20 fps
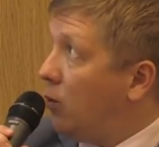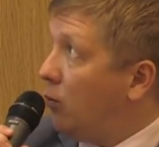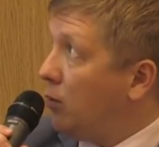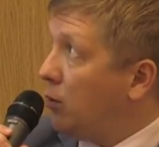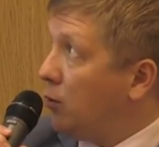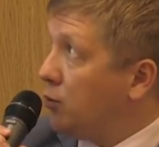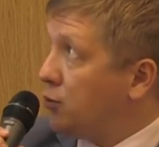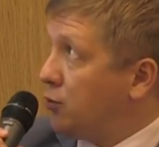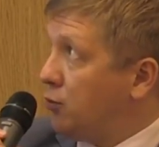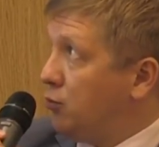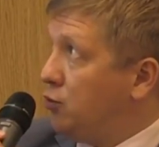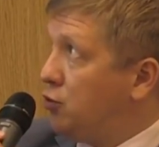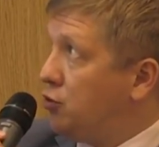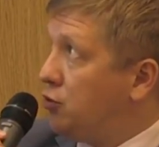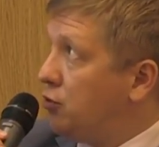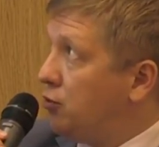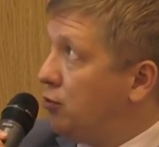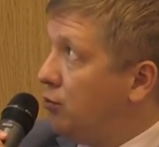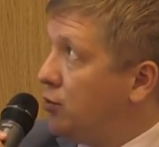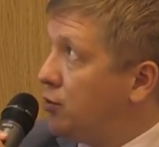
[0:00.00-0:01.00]
We also
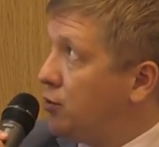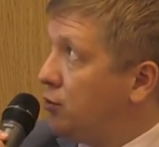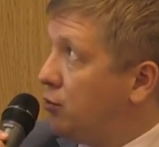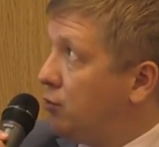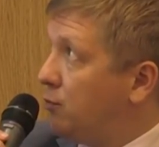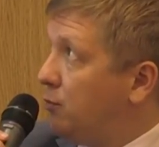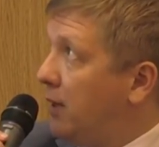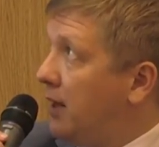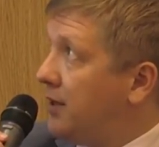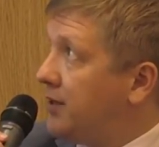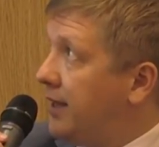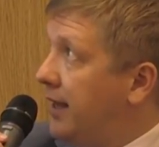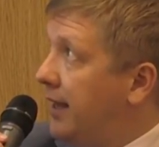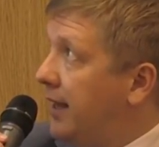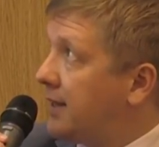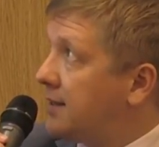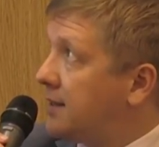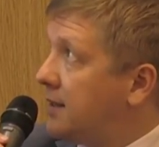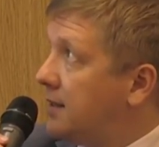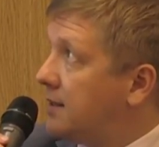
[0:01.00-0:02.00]
ensured third-party
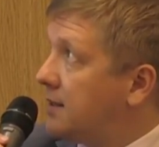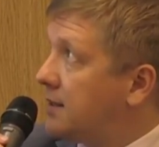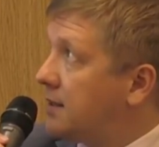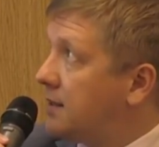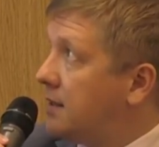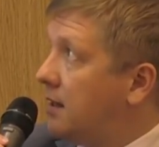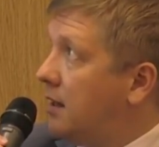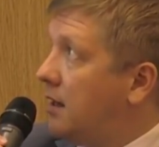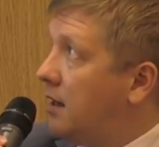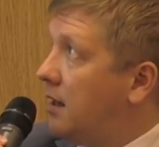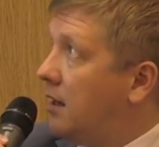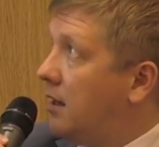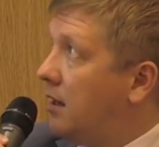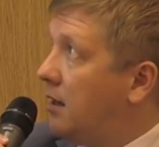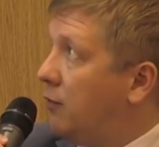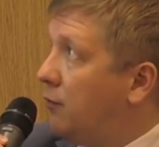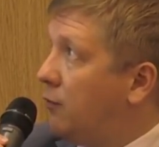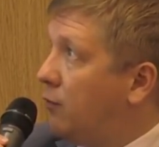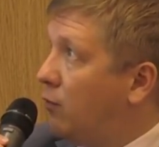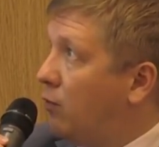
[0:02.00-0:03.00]
access
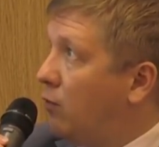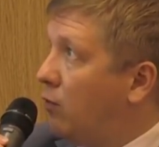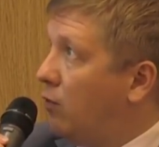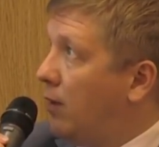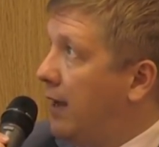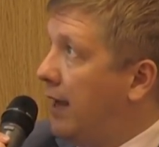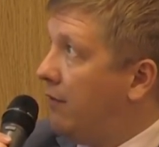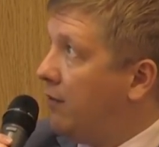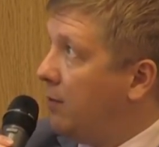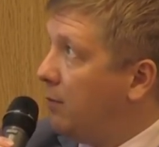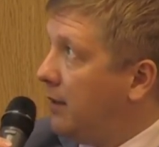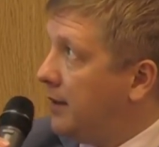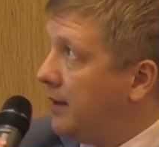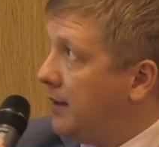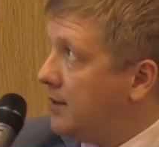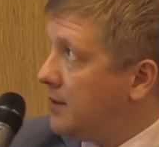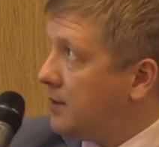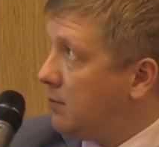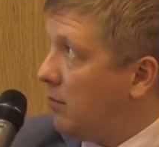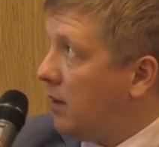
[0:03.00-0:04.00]
for everybody
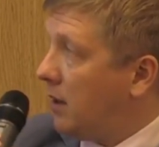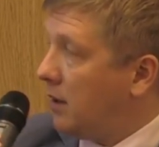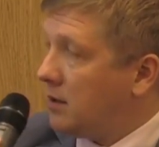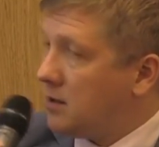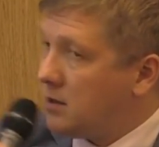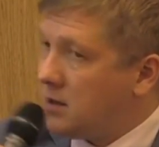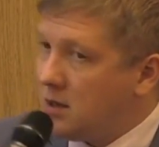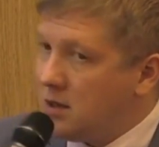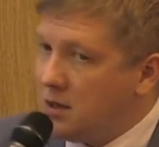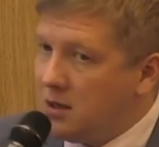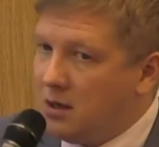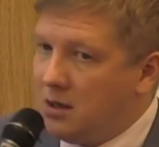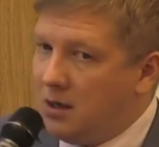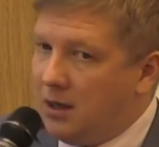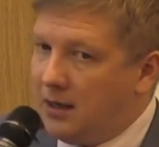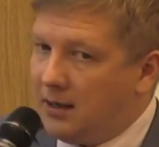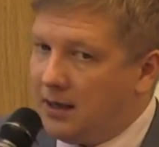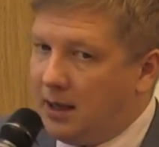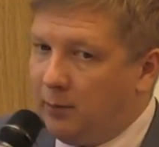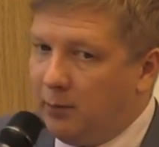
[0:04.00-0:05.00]
in the market.
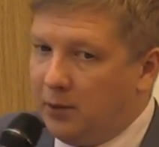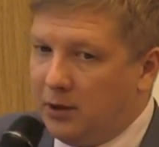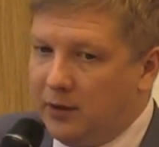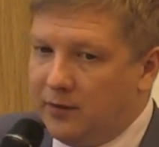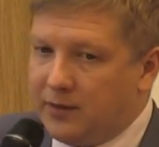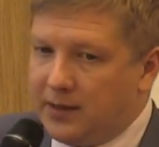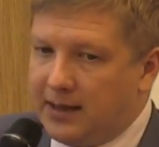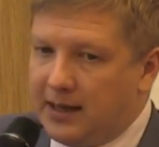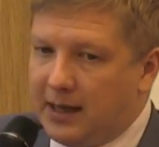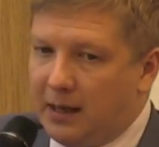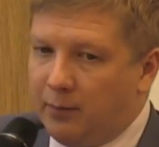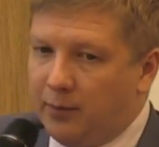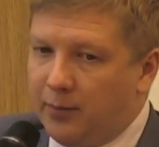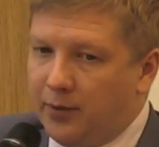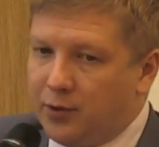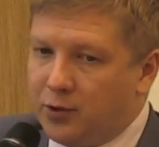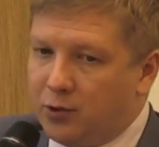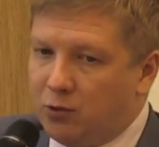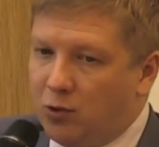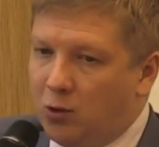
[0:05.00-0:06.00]
And I believe that
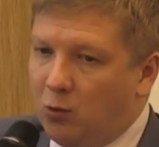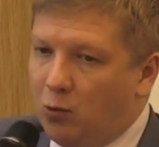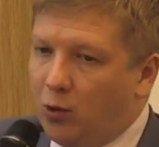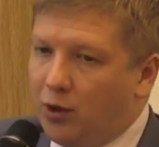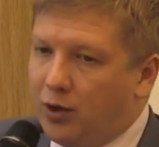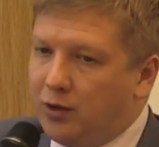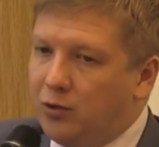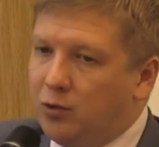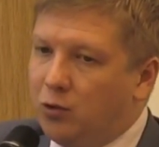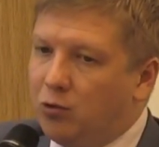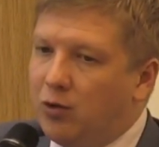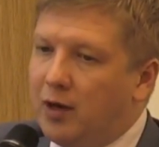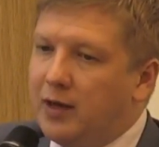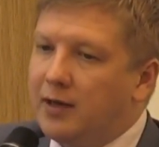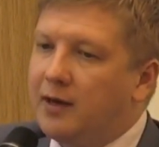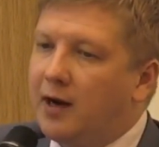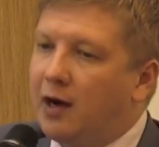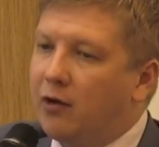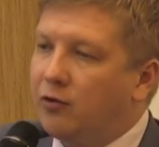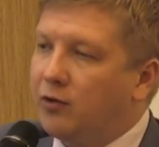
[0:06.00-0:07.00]
companies who are working in
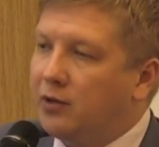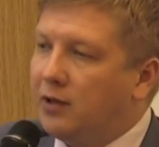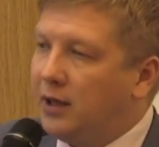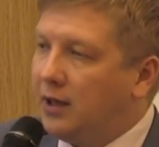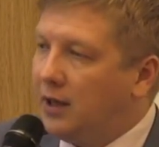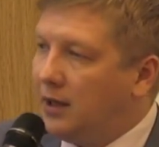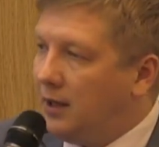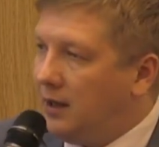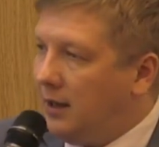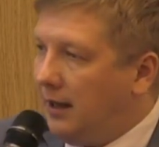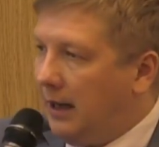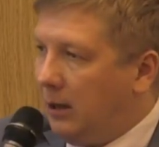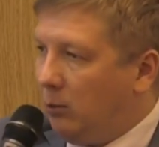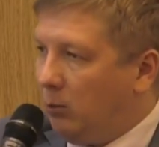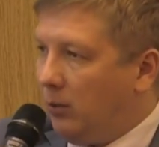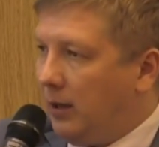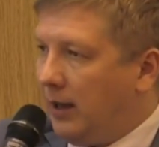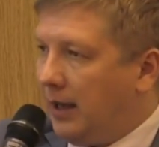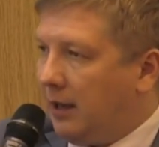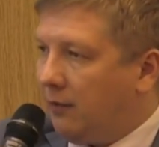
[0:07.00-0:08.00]
Ukraine currently,
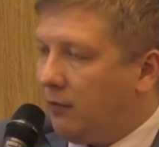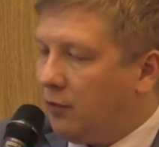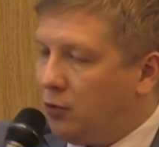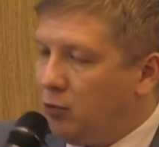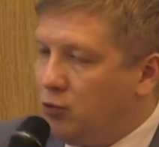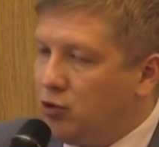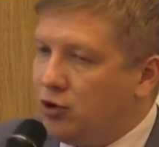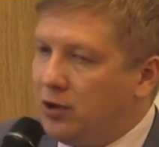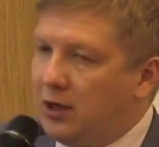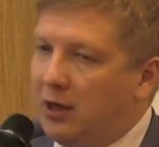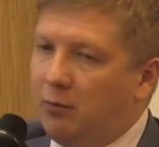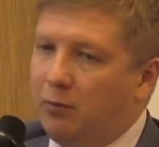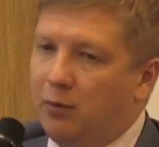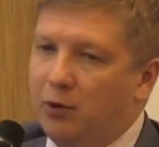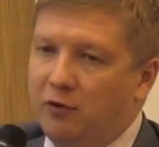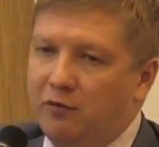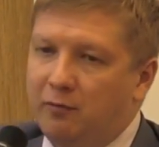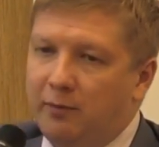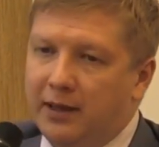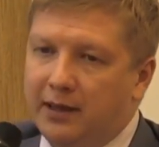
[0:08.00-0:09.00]
and we have huge
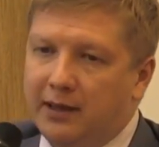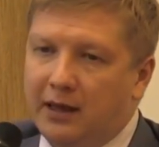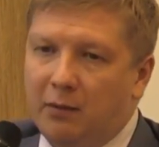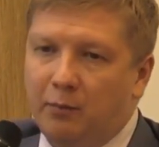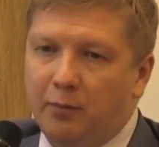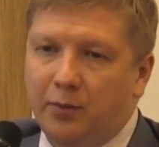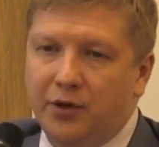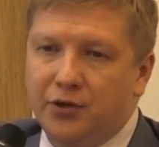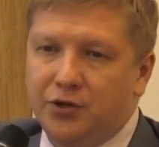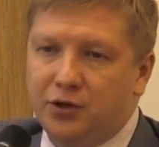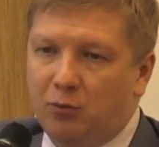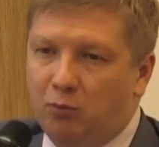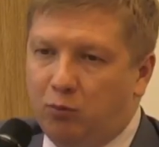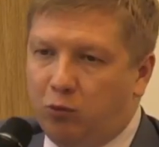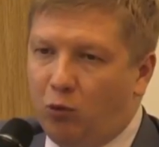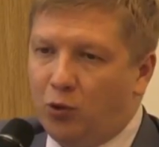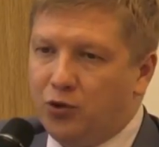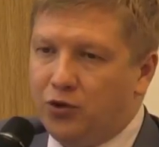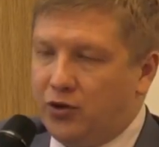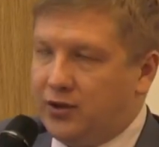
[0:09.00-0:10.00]
number of big companies
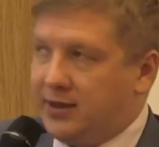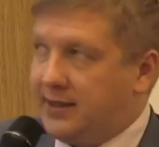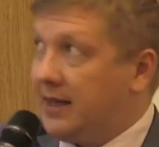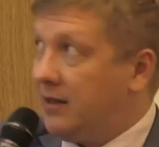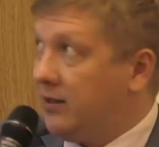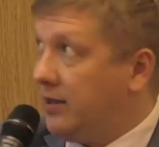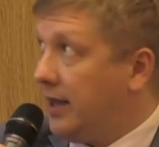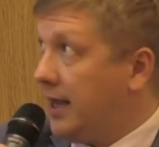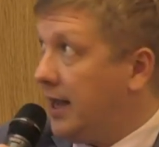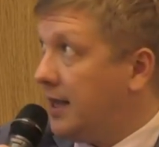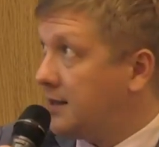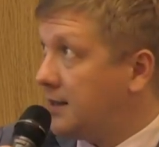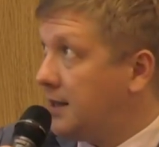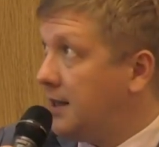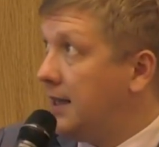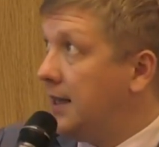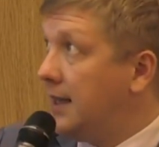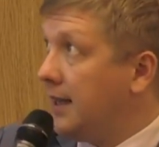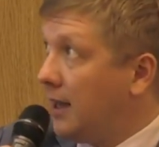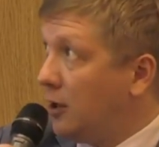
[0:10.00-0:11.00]
importing and selling gas,
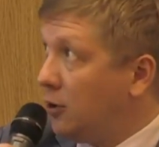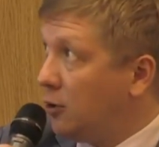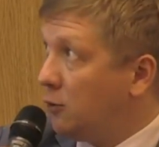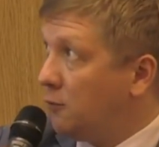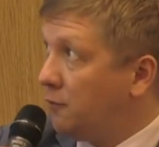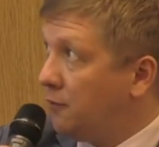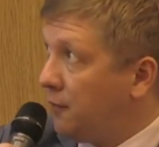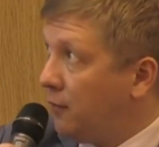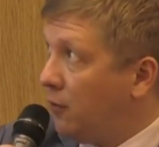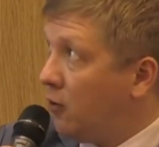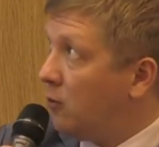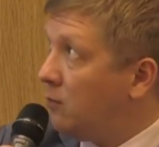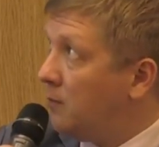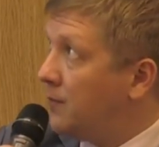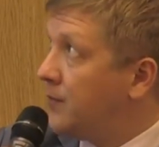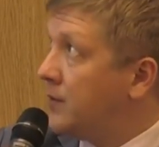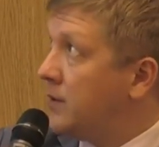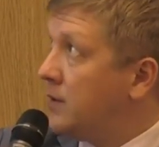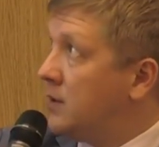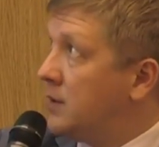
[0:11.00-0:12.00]
can confirm
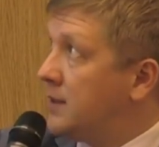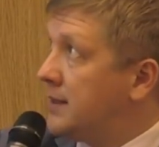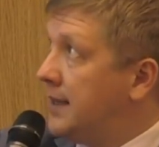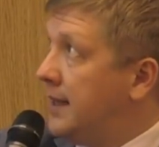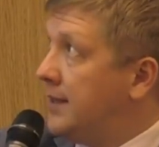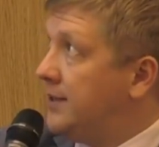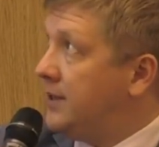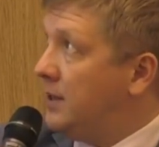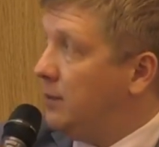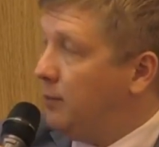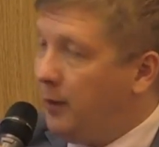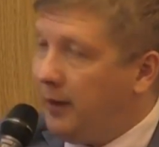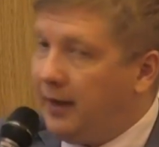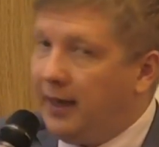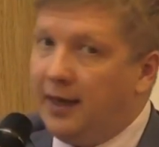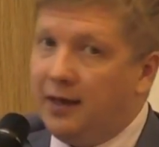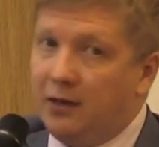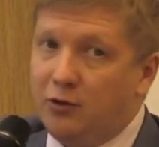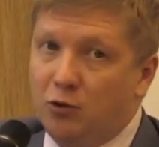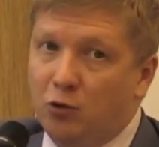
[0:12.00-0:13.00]
that
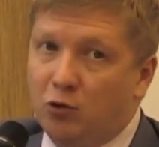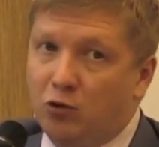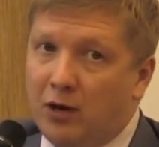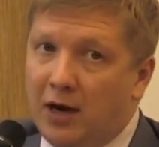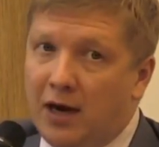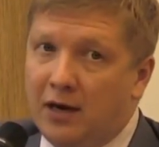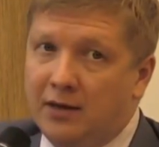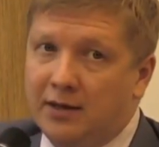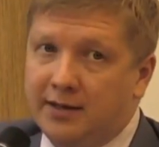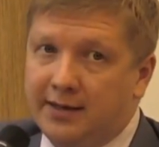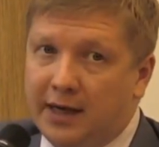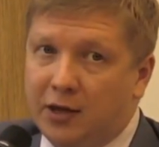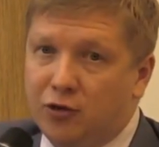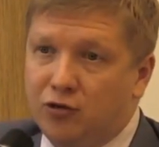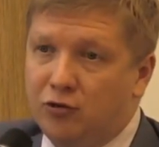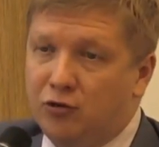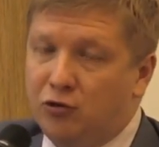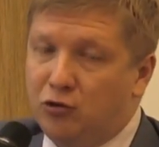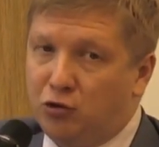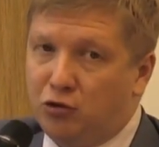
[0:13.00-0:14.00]
TPA in Ukraine is
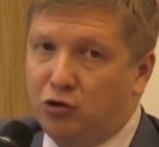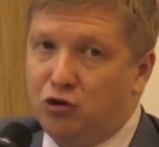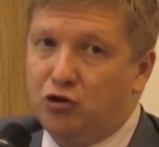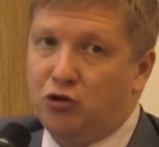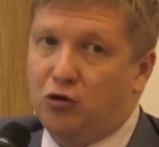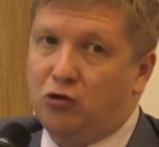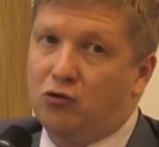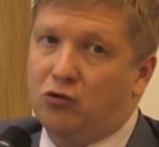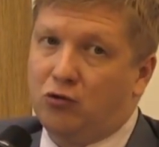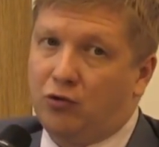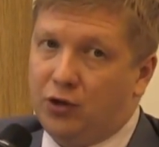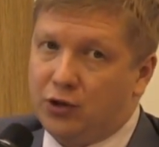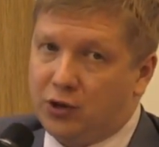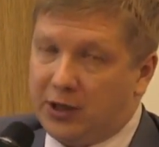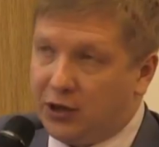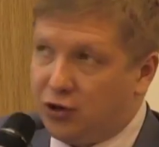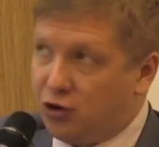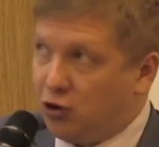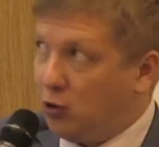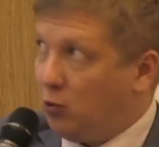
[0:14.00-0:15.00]
actually not a joke. It's
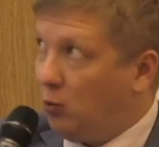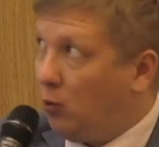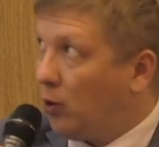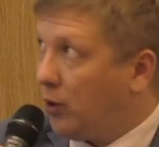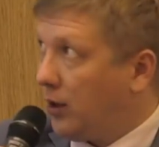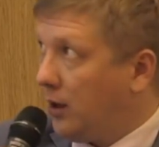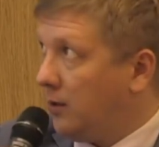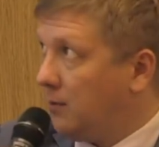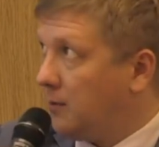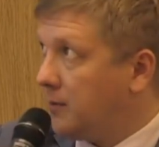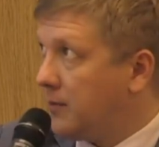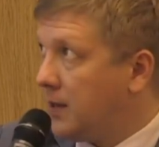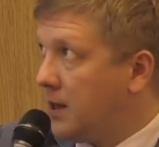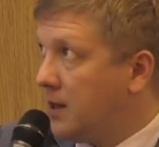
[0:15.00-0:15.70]
actually working.